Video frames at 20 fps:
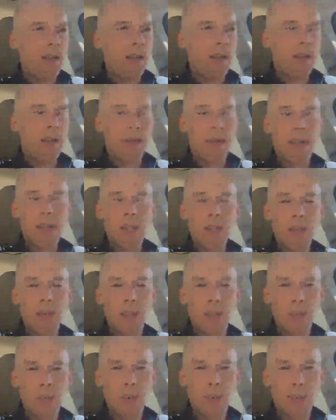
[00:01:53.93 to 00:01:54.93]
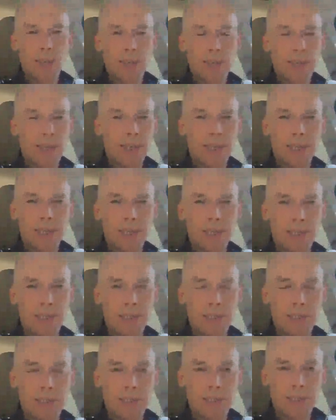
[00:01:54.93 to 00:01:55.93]
and make you into a
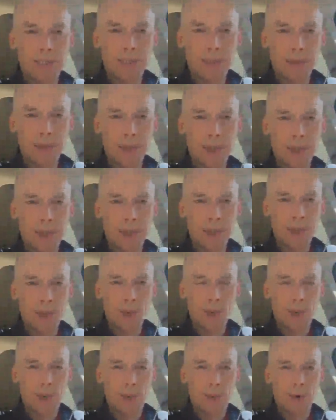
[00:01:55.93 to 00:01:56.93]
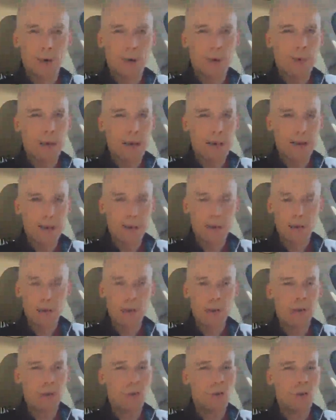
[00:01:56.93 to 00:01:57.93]
second-class citizen because you don't want to wear a mask
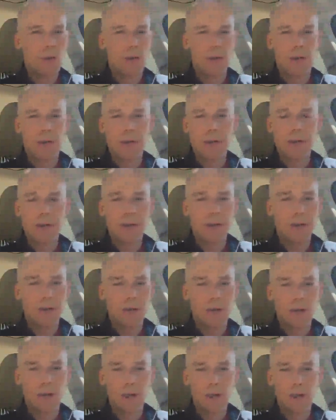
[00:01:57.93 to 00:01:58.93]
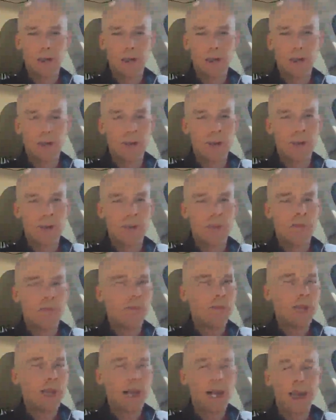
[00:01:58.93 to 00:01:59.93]
or you don't want to take drugs, So
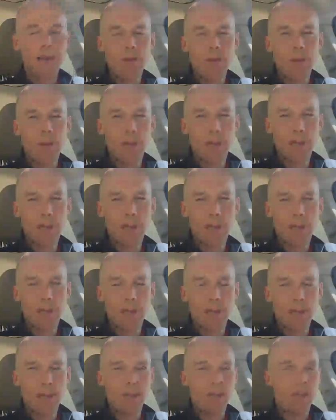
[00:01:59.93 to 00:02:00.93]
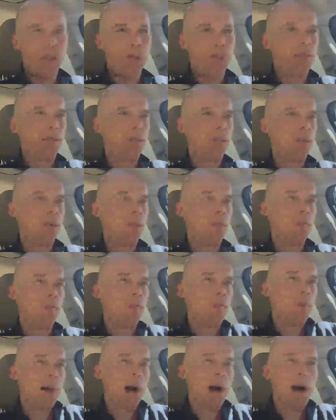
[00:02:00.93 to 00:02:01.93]
have a plan. And,
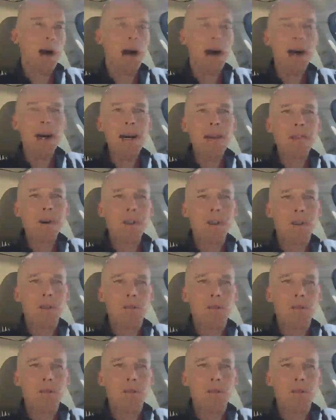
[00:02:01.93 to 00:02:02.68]
I have a